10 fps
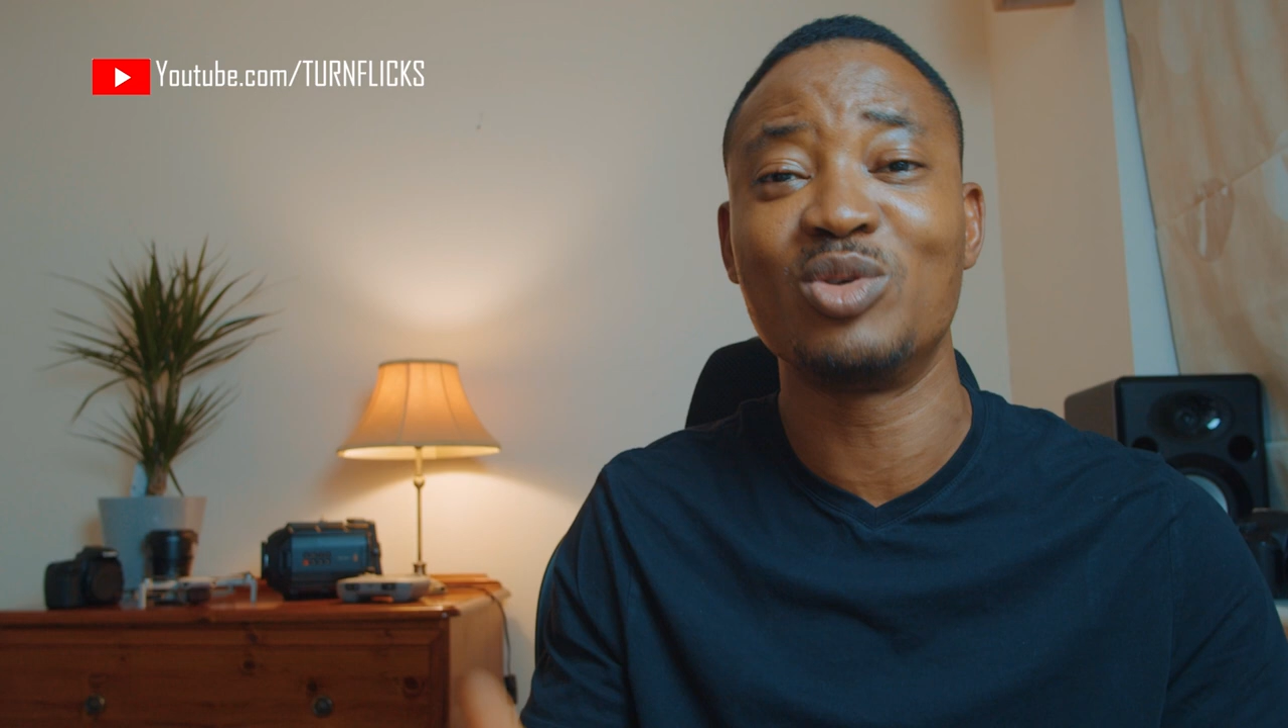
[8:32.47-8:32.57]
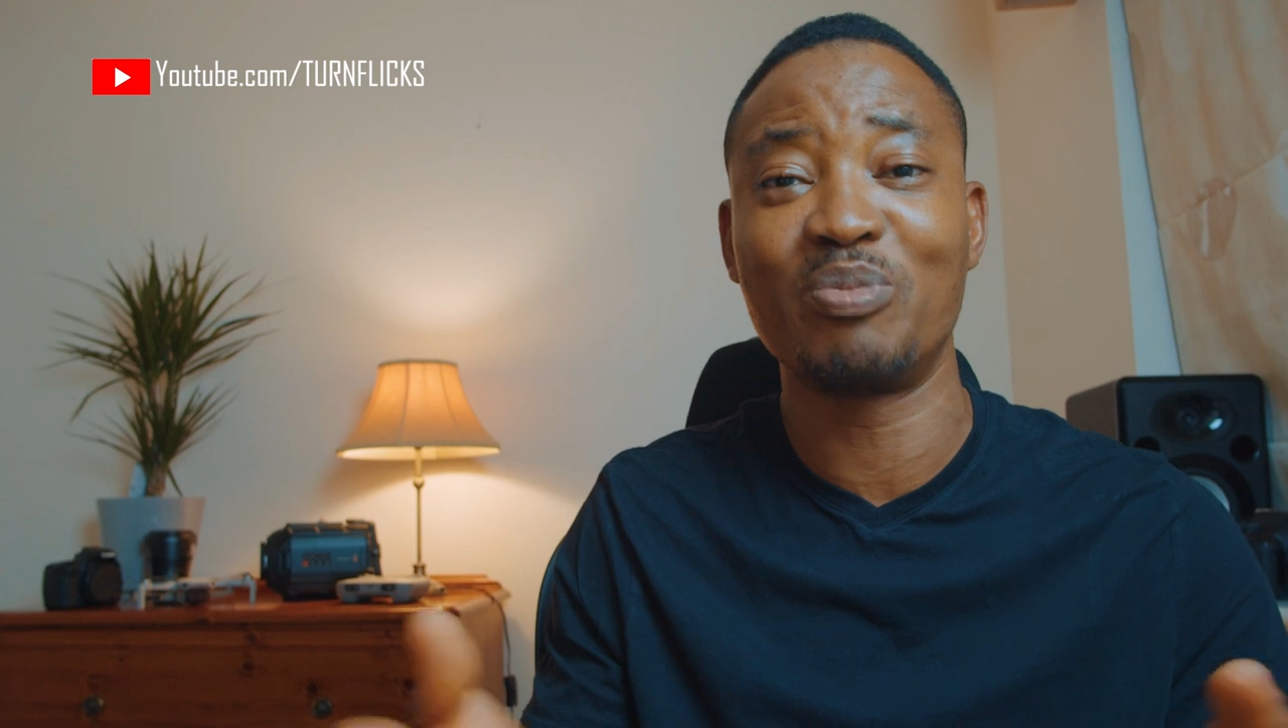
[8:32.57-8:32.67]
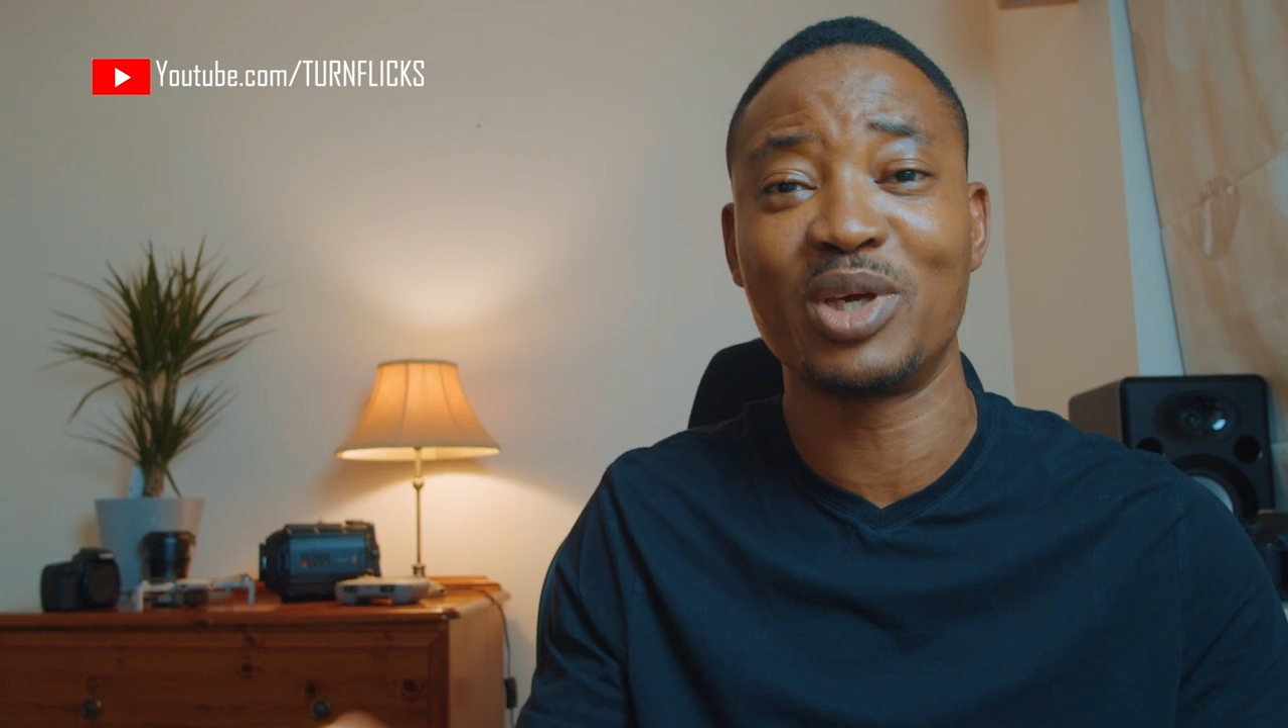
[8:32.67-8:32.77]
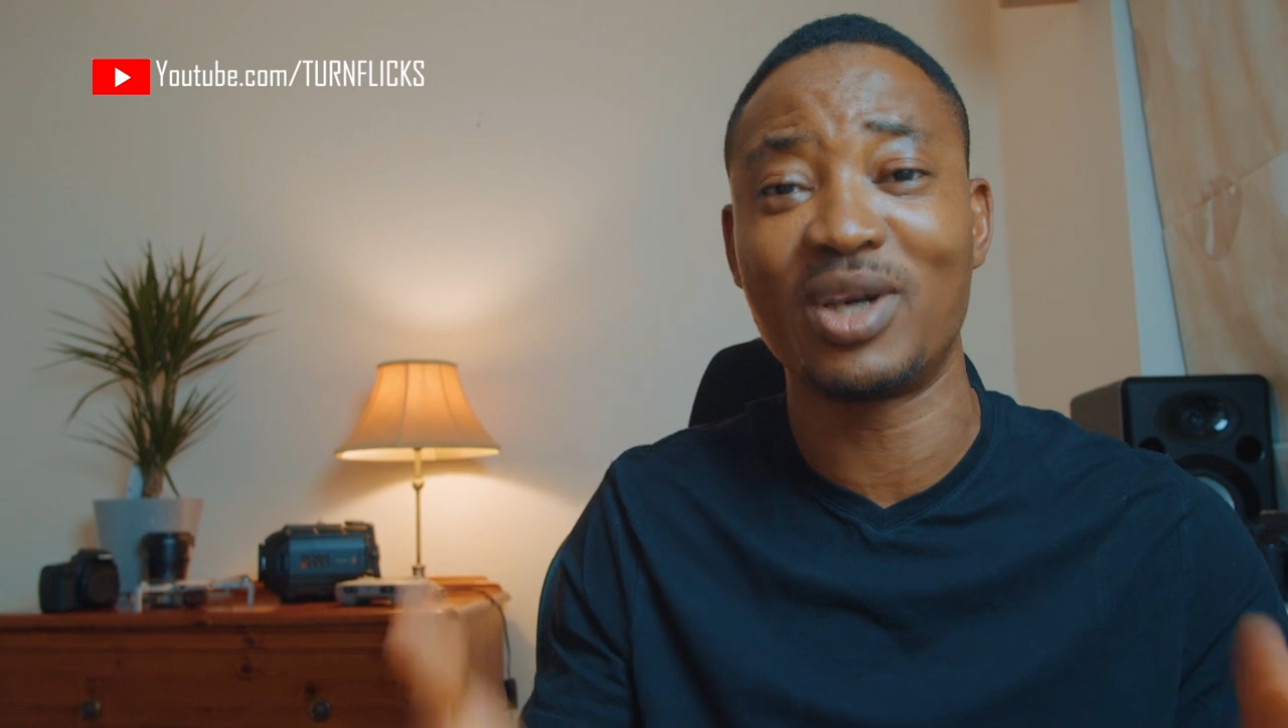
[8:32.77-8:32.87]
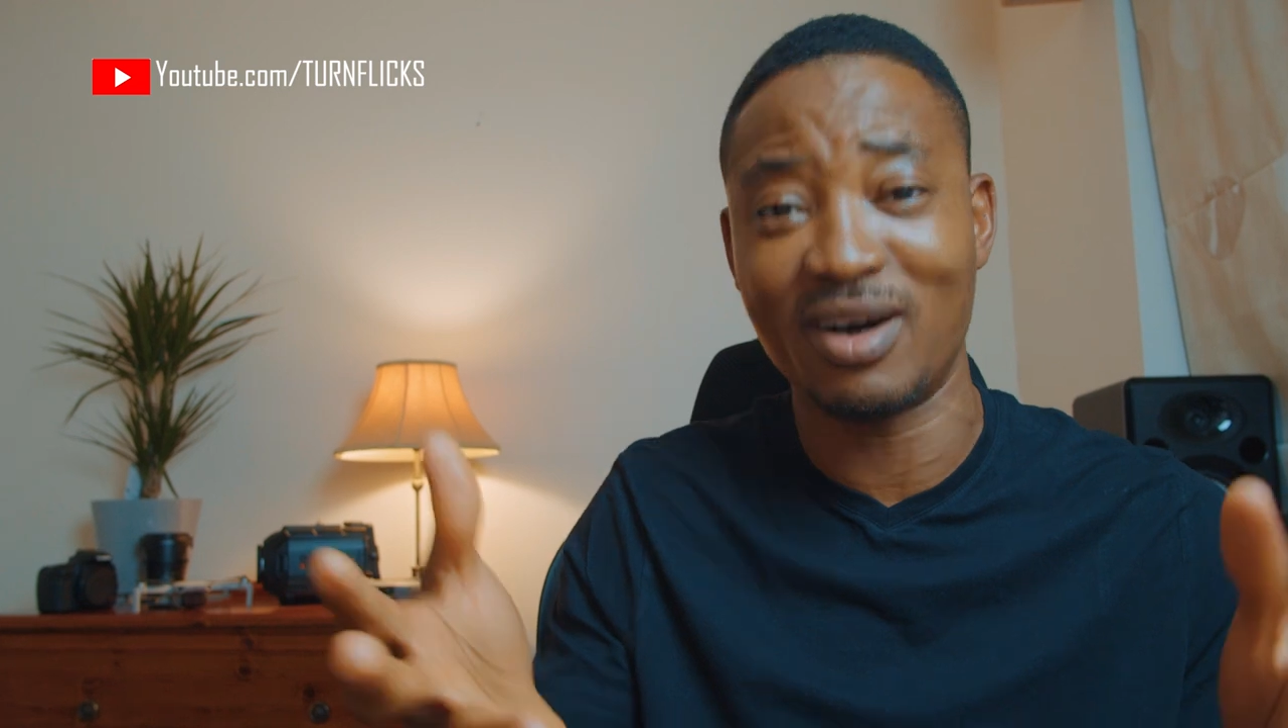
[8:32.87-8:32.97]

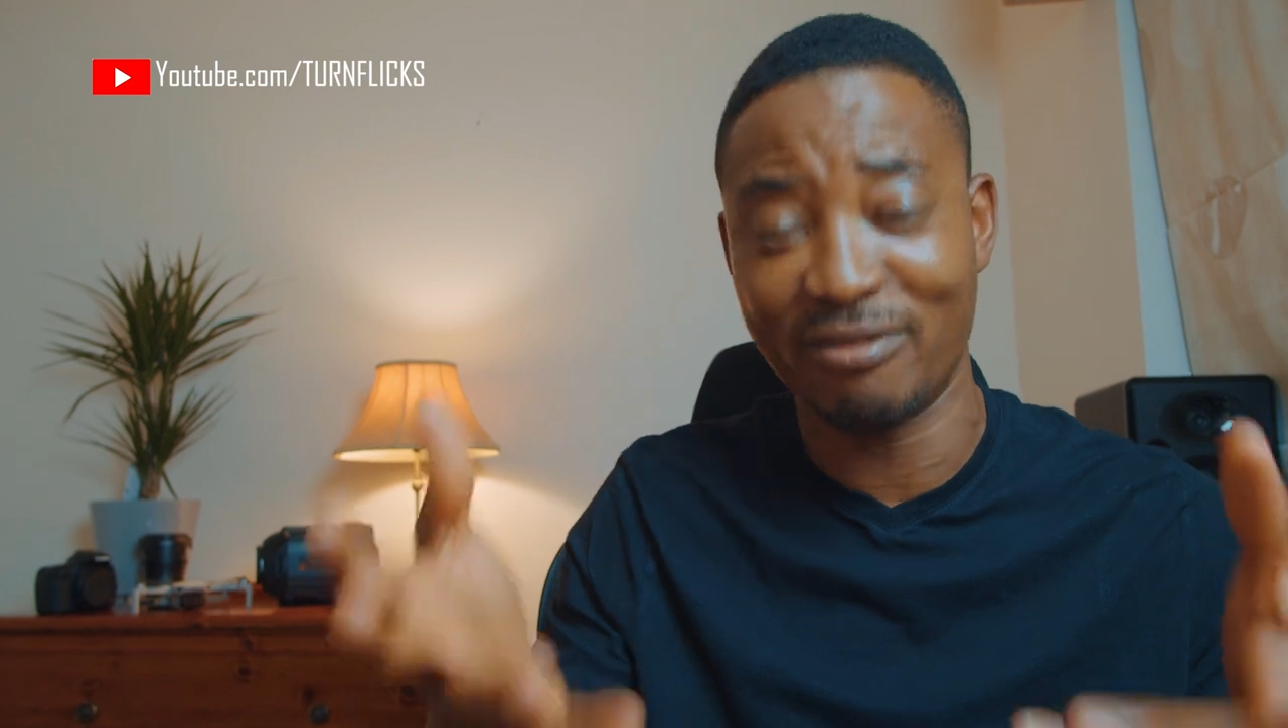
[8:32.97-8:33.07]
to pick